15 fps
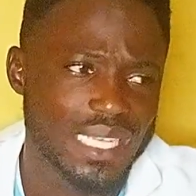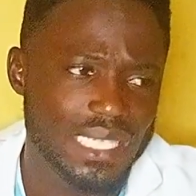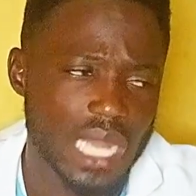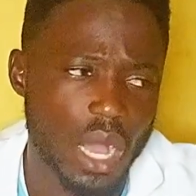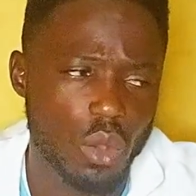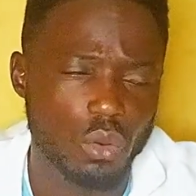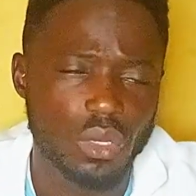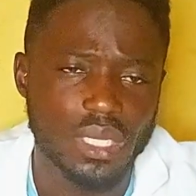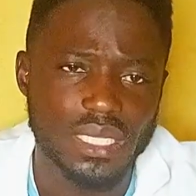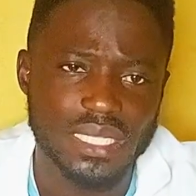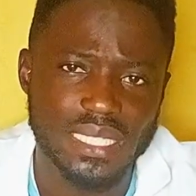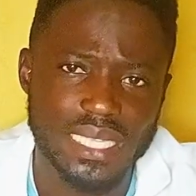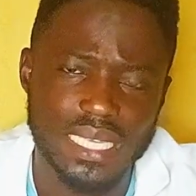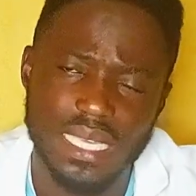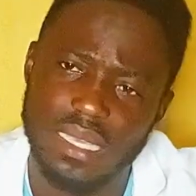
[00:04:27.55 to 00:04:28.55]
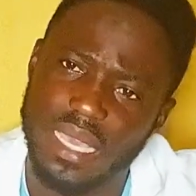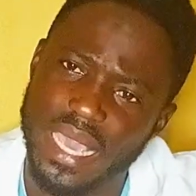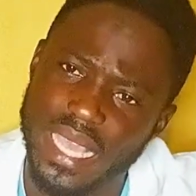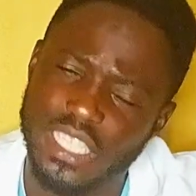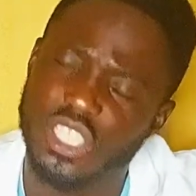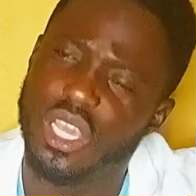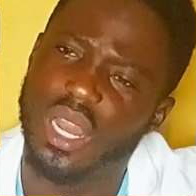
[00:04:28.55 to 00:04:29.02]
Now, the
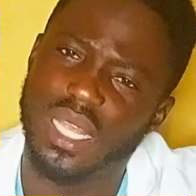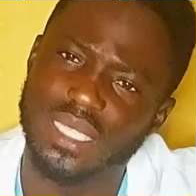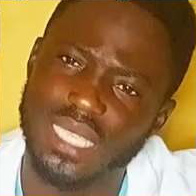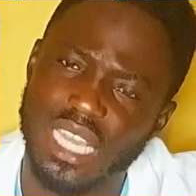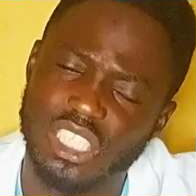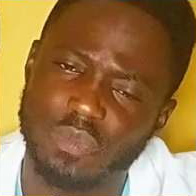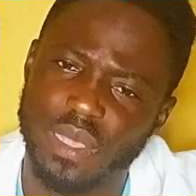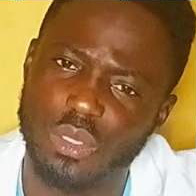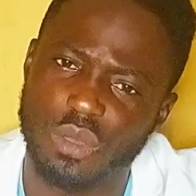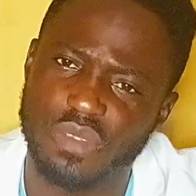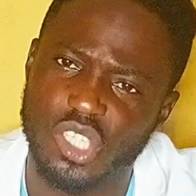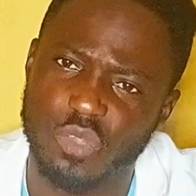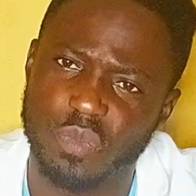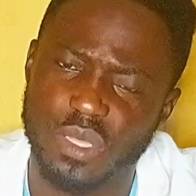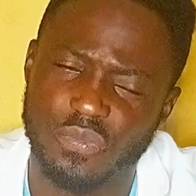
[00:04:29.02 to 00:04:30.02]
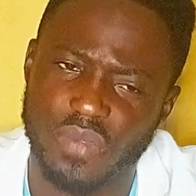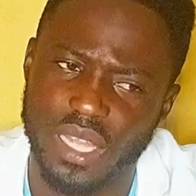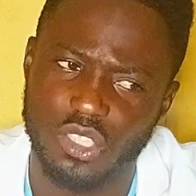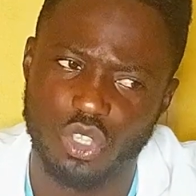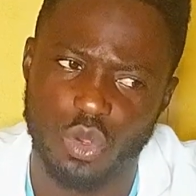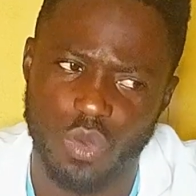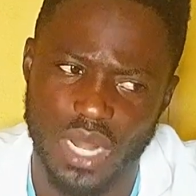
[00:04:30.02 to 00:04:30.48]
etiology aspect of the Smith
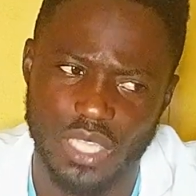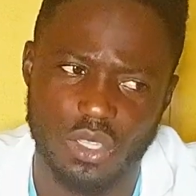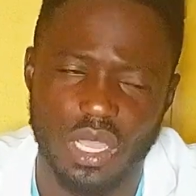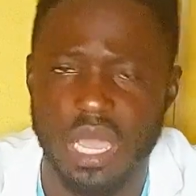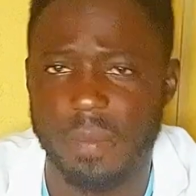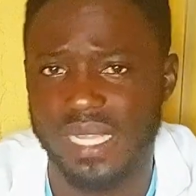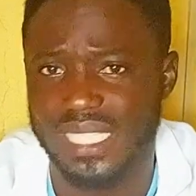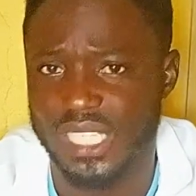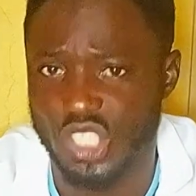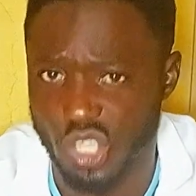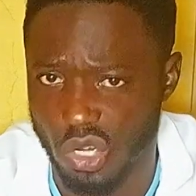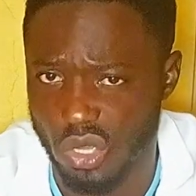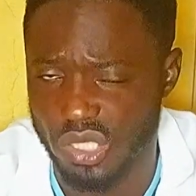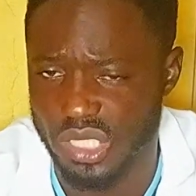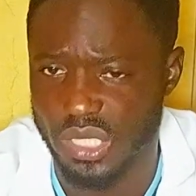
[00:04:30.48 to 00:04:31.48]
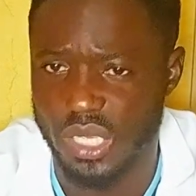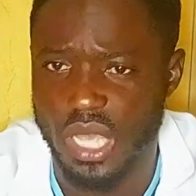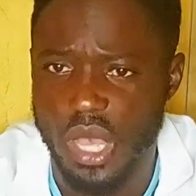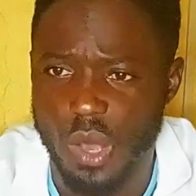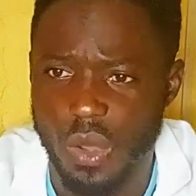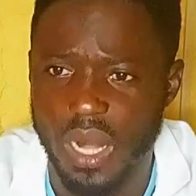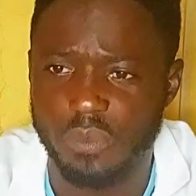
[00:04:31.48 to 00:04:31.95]
fracture, when I talk about
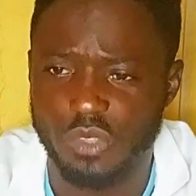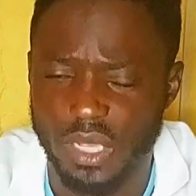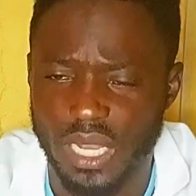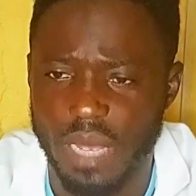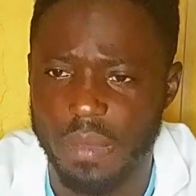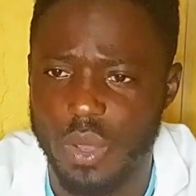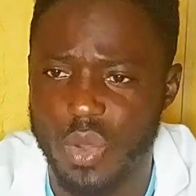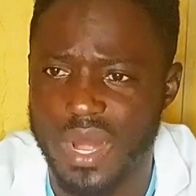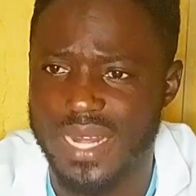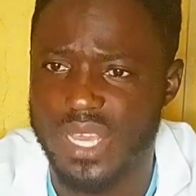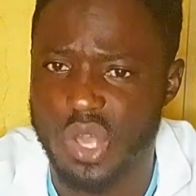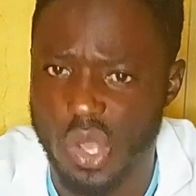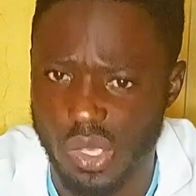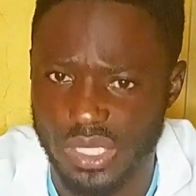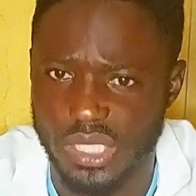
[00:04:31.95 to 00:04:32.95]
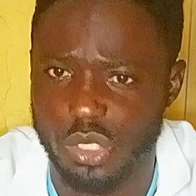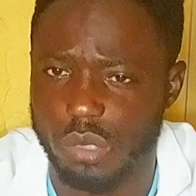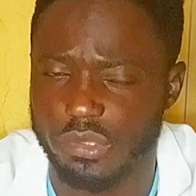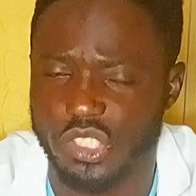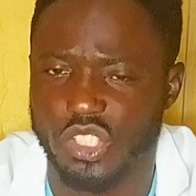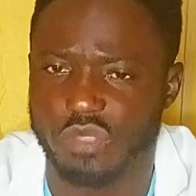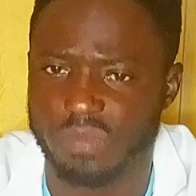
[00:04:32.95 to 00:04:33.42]
etiology, I'm talking about what are the causes
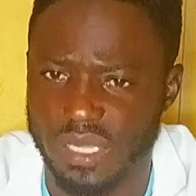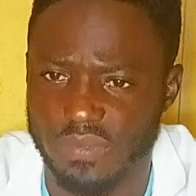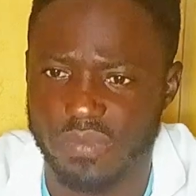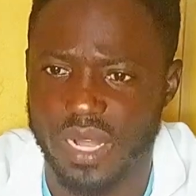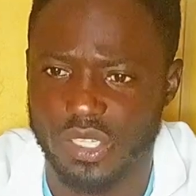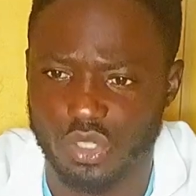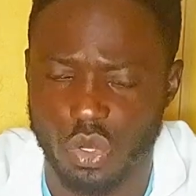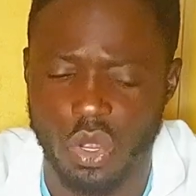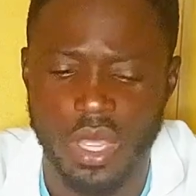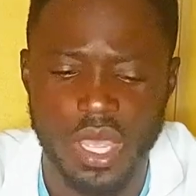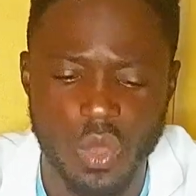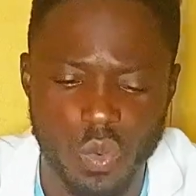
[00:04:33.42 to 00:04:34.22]
of Smith fracture.